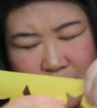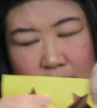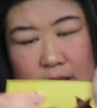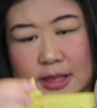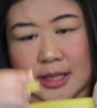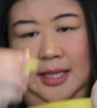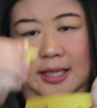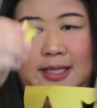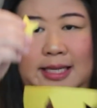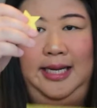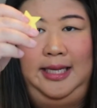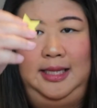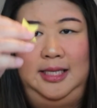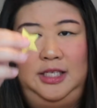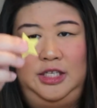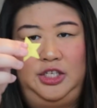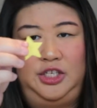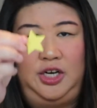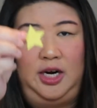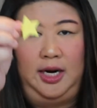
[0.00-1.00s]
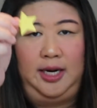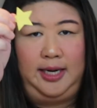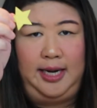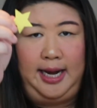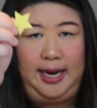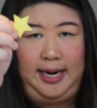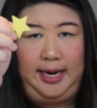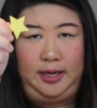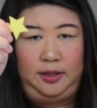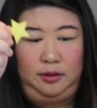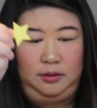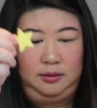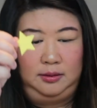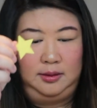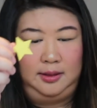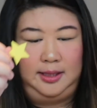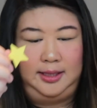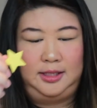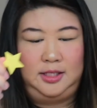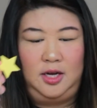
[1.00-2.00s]
So I'll take the star cutout.
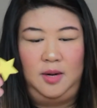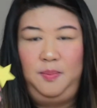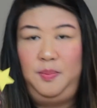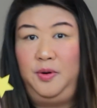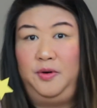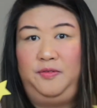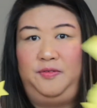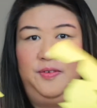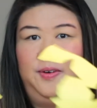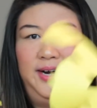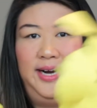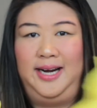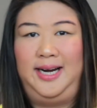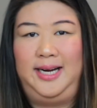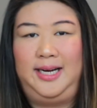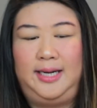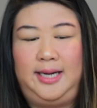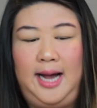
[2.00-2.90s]
It's all perforated.